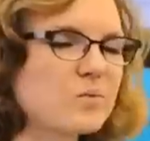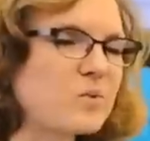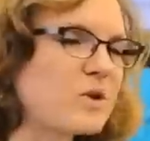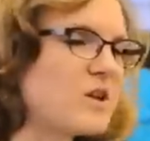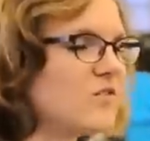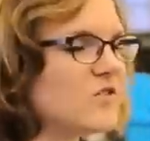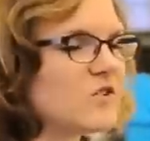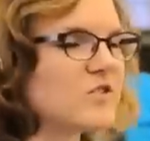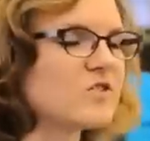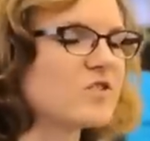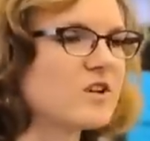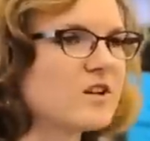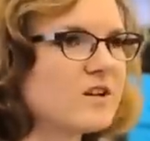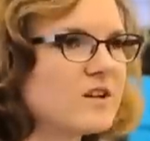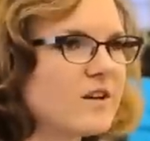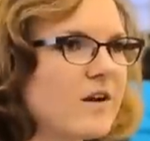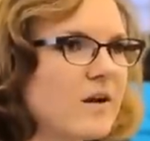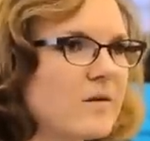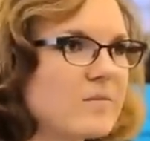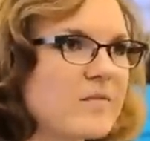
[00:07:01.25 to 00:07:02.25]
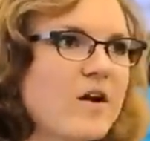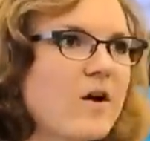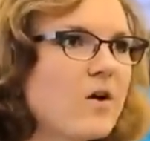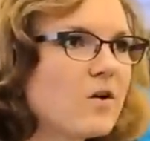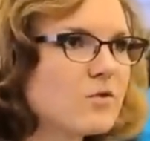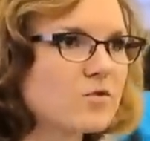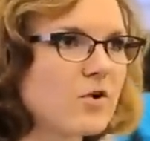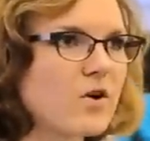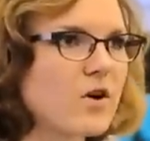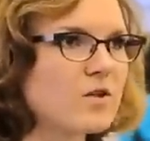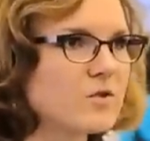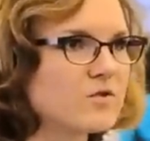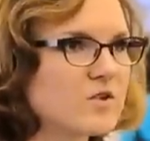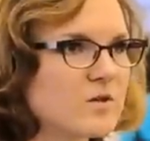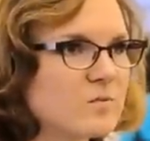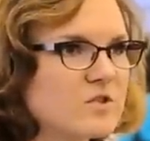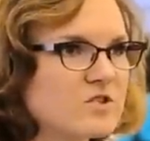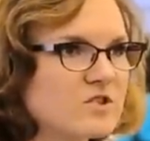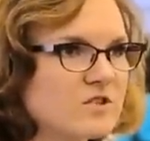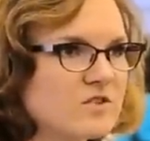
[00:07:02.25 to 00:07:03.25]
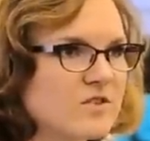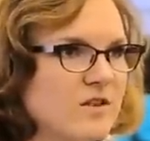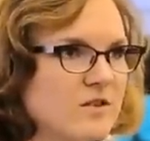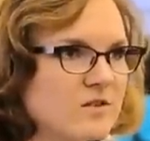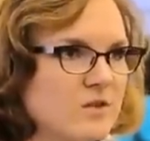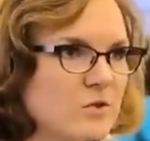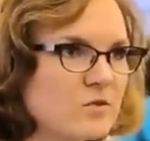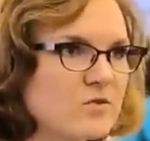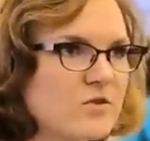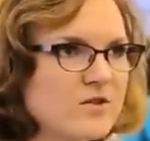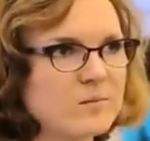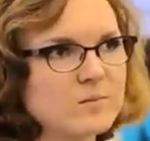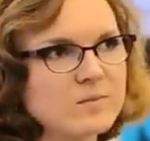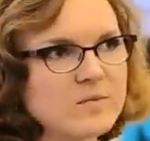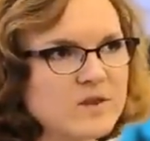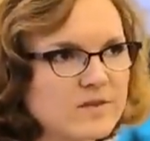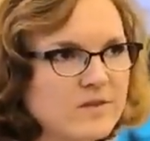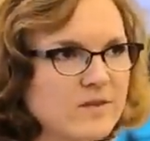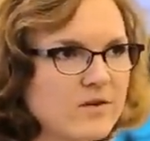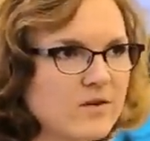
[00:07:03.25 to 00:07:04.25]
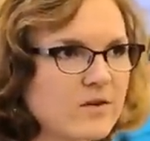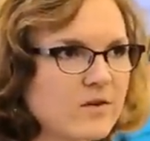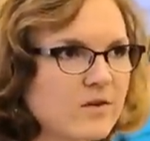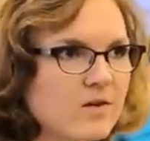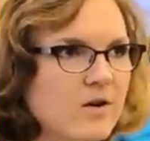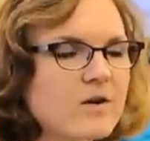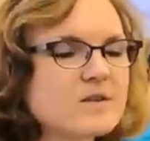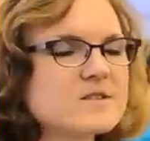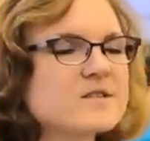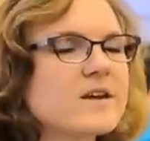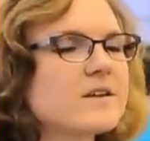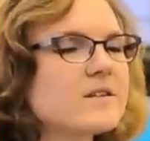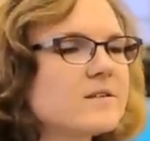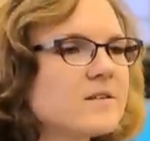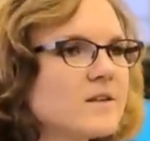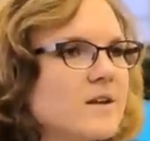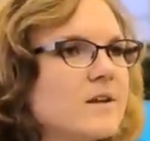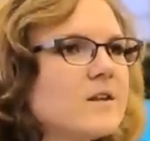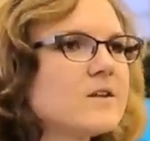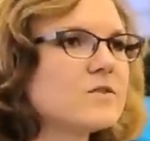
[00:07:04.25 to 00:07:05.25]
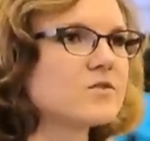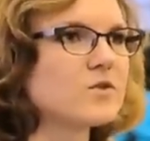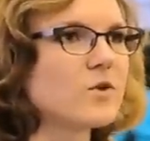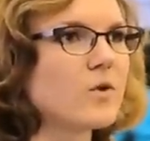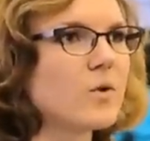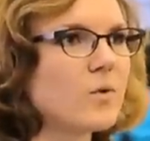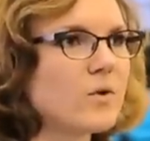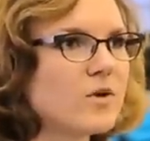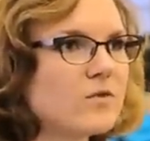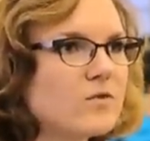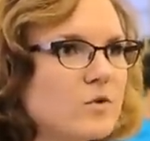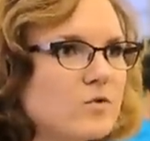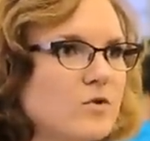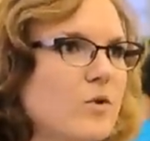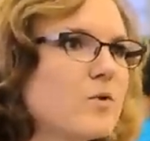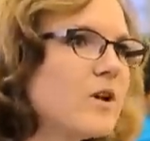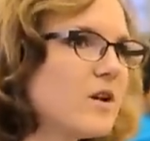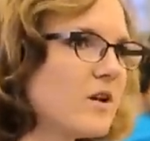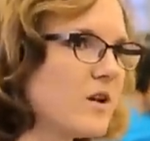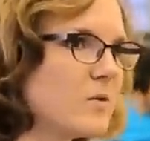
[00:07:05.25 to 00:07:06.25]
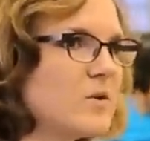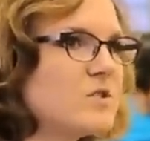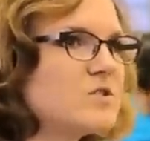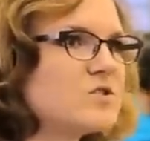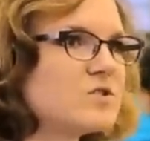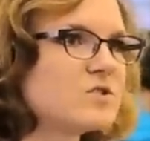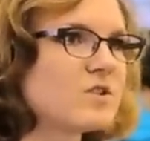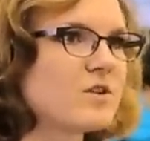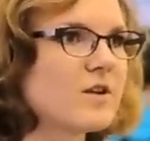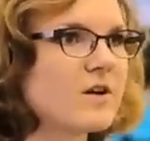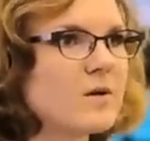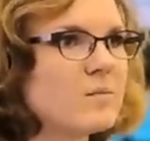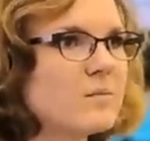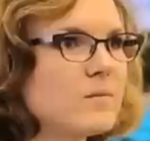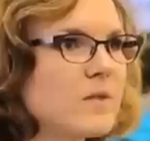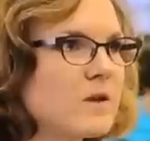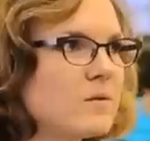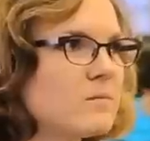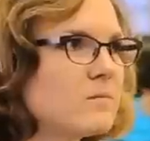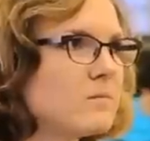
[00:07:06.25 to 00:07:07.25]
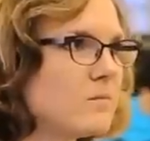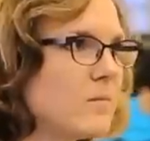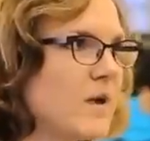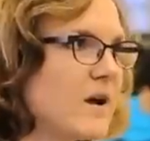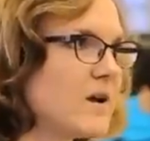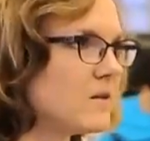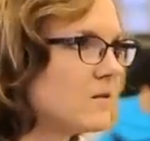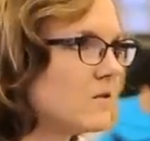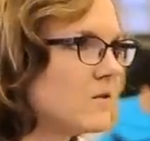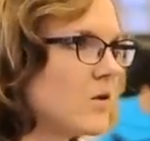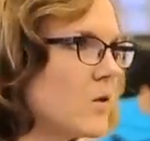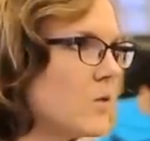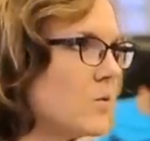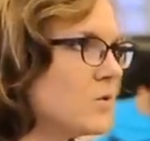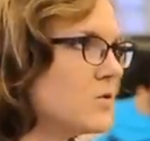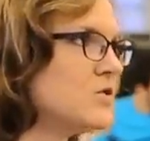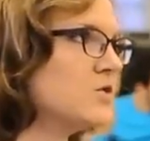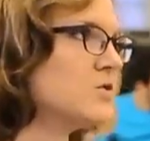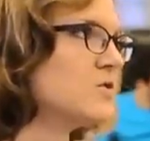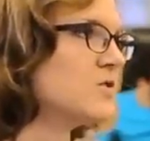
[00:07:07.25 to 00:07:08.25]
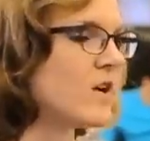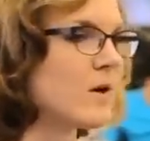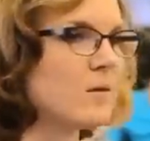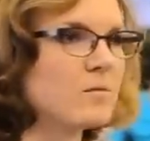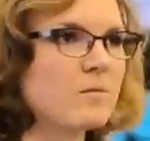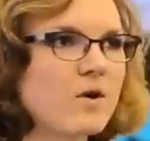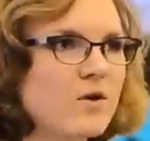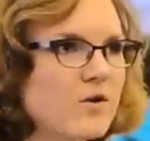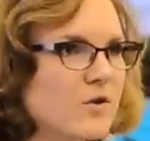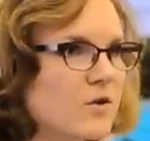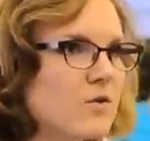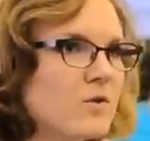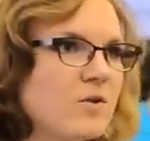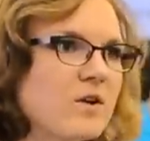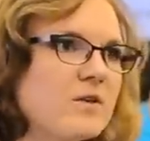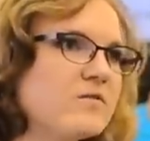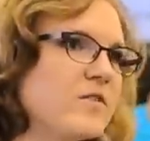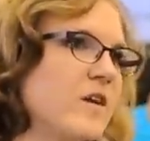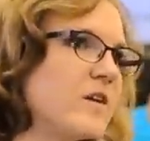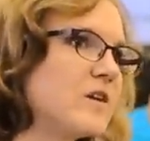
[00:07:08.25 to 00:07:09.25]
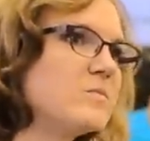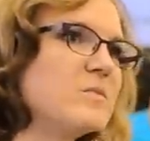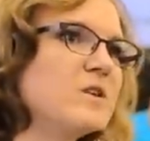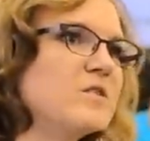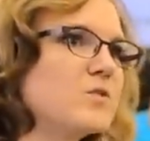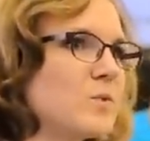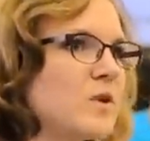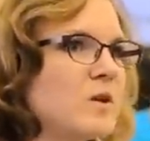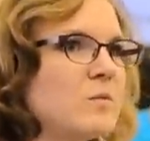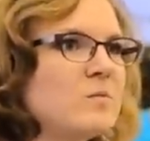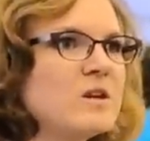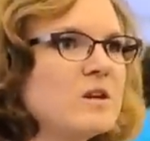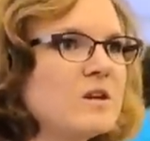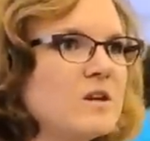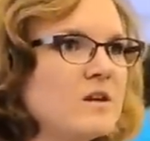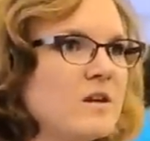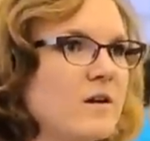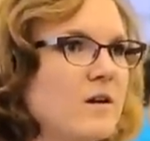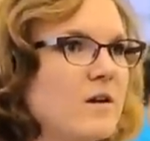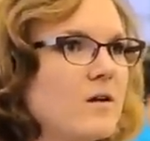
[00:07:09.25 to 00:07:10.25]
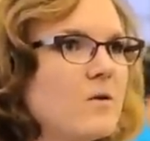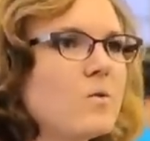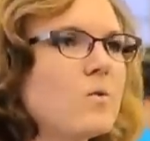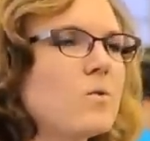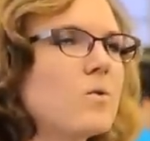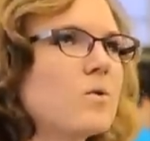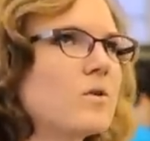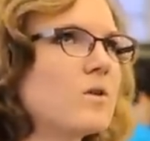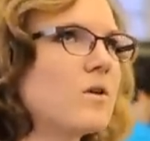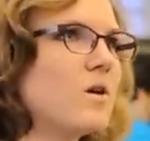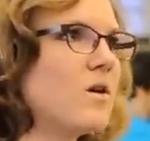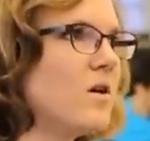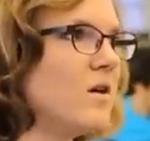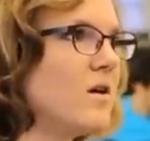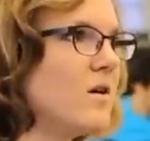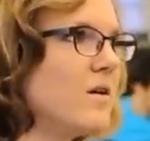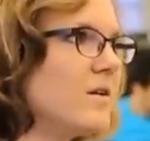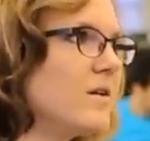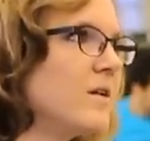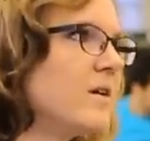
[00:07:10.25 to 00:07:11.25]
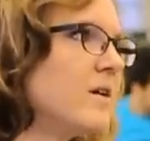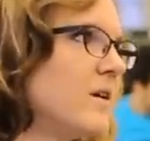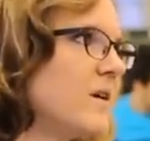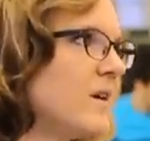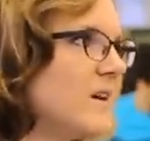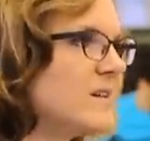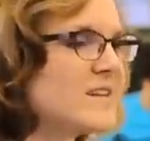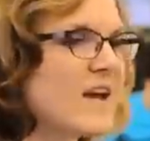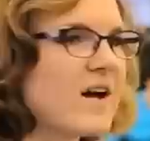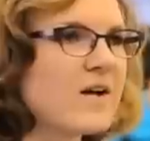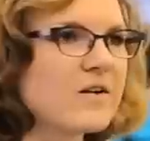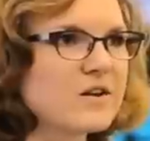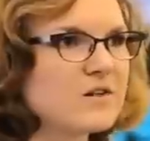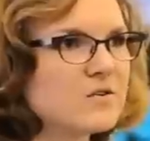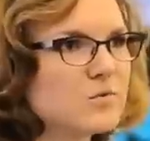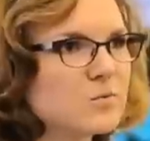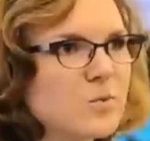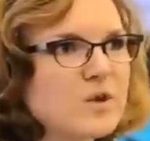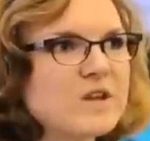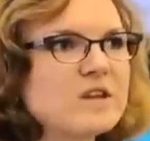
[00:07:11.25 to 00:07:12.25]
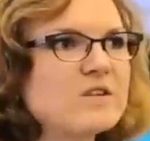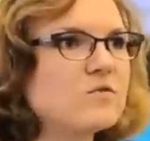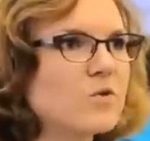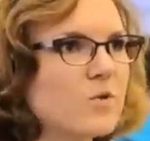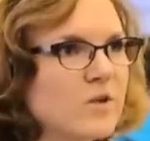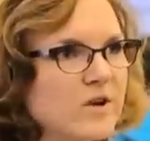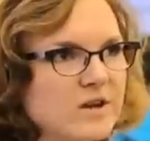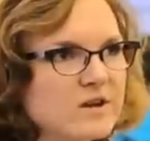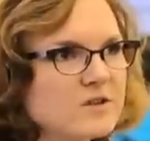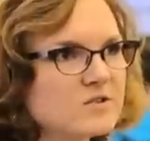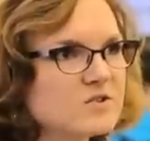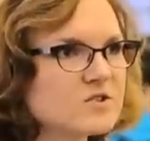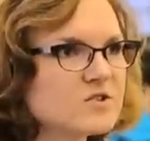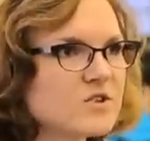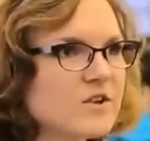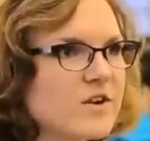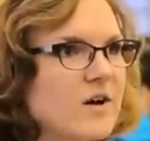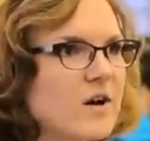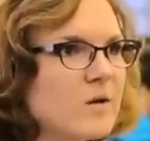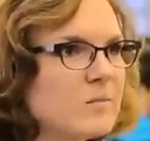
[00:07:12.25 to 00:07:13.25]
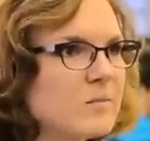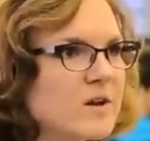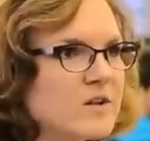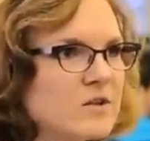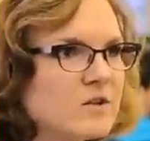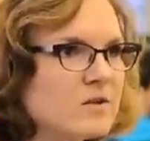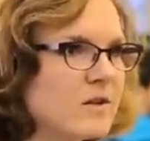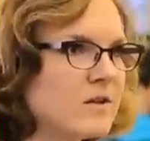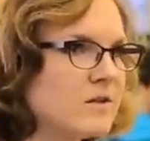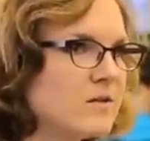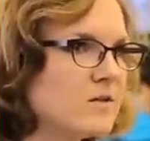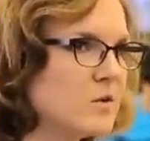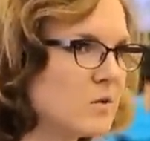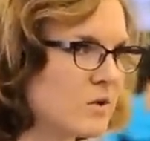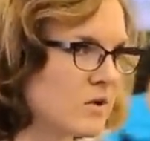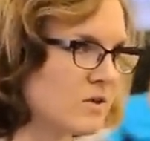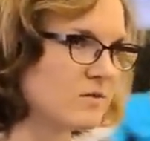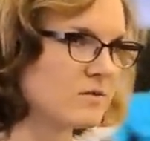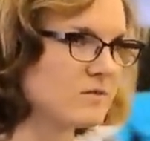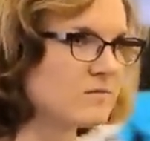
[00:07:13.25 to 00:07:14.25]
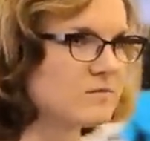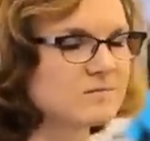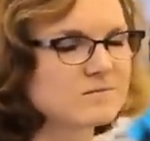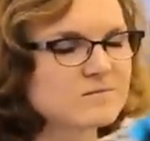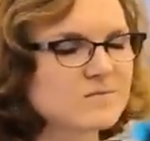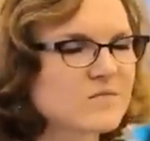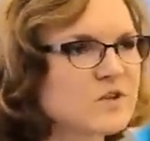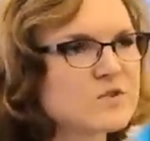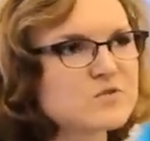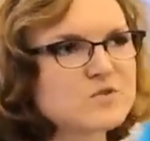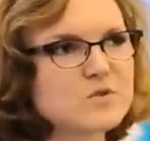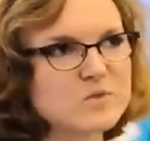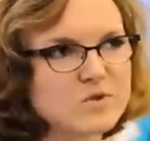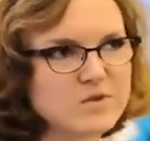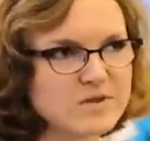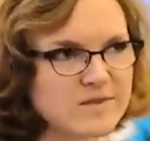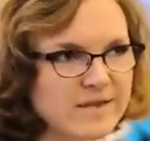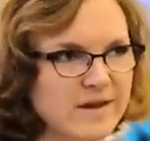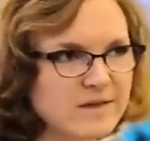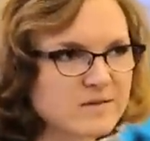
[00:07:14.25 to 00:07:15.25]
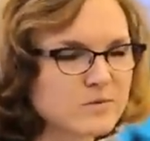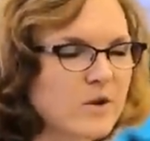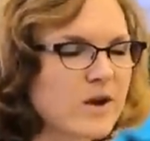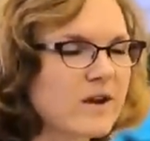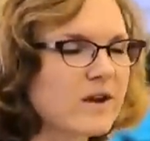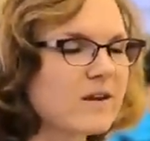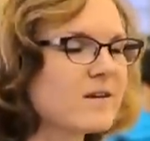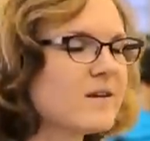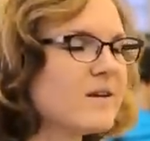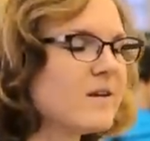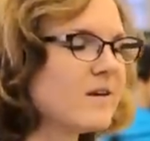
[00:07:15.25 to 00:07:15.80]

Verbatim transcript: and Wikiversity, um, they all draw those images and use them in their content. So if you donate an image, um, it might go to some article on Vietnamese Wikipedia or on Italian Wikivoyage, um, and, and you can contribute in that way.